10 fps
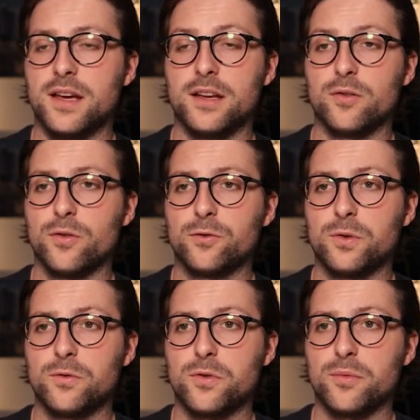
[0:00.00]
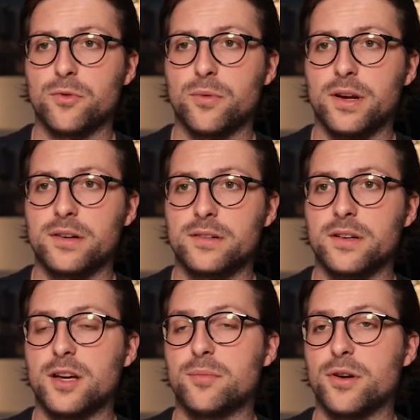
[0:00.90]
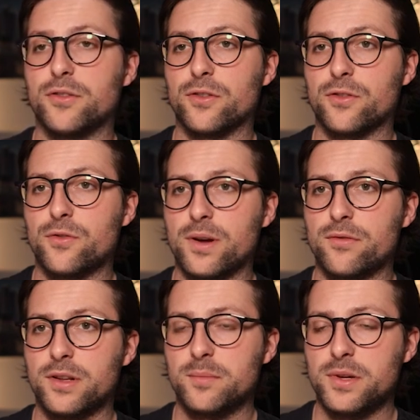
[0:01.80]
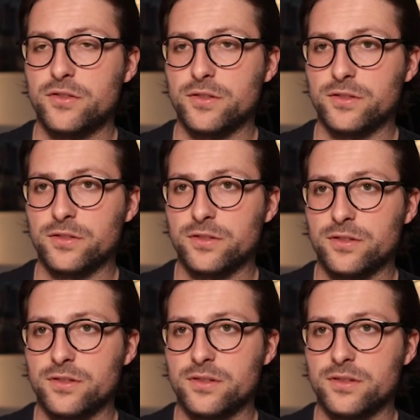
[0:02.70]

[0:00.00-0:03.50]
And also inform the reader about your travel ambitions.